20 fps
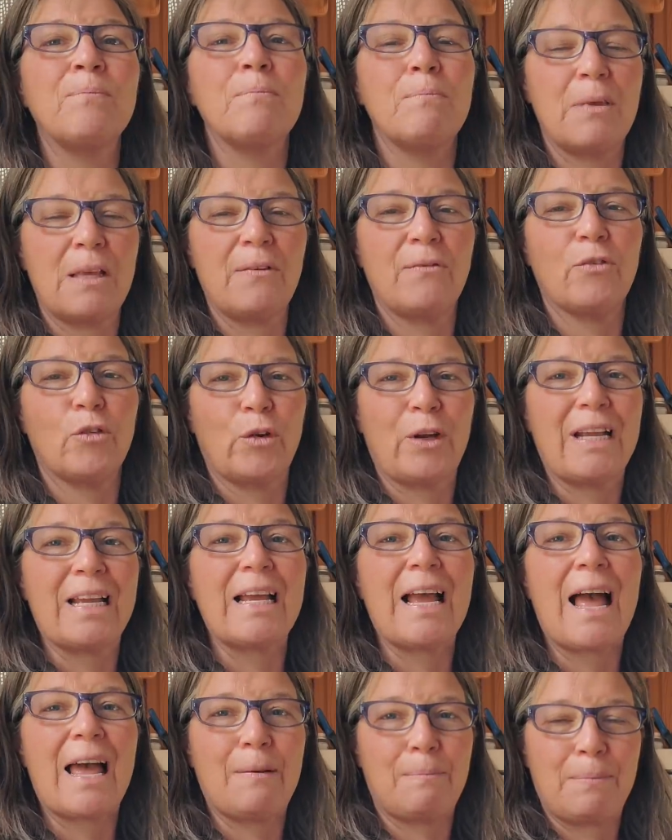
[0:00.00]
be free,
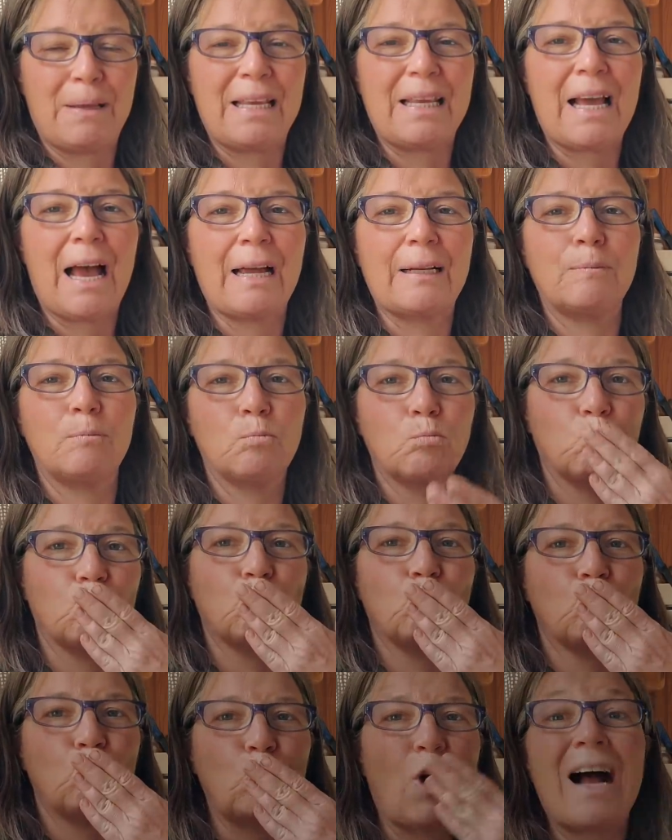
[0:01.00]
and be kind.
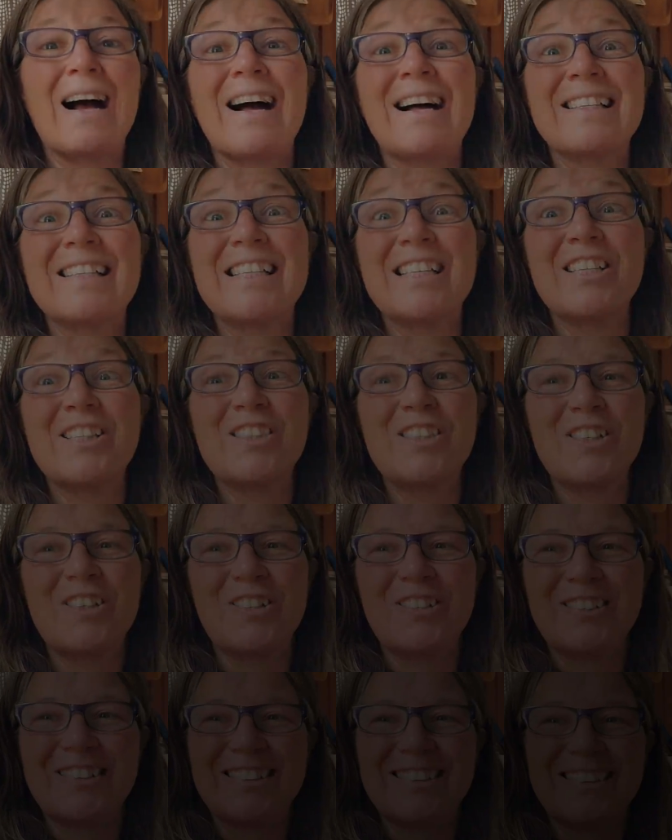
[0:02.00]
Mwah. I'll see you
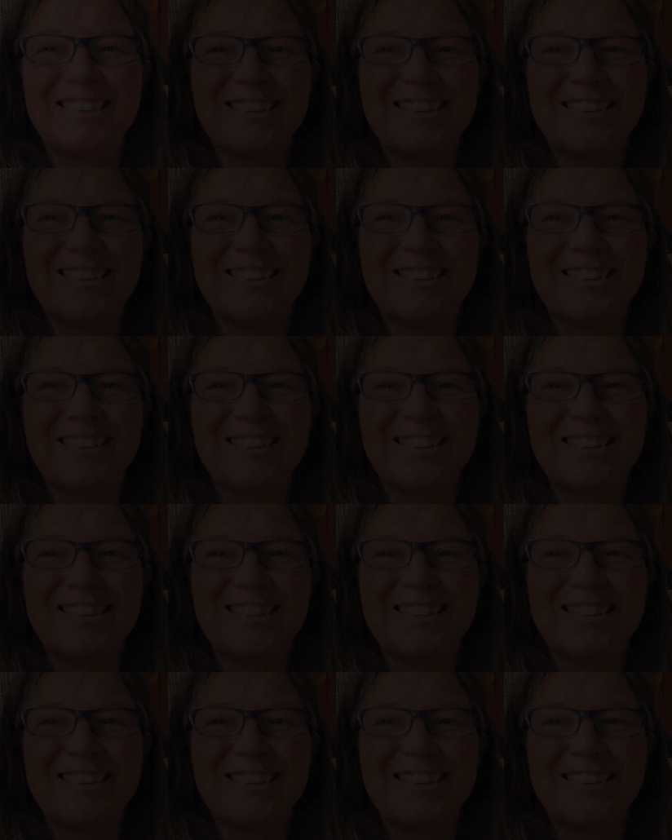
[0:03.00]
soon.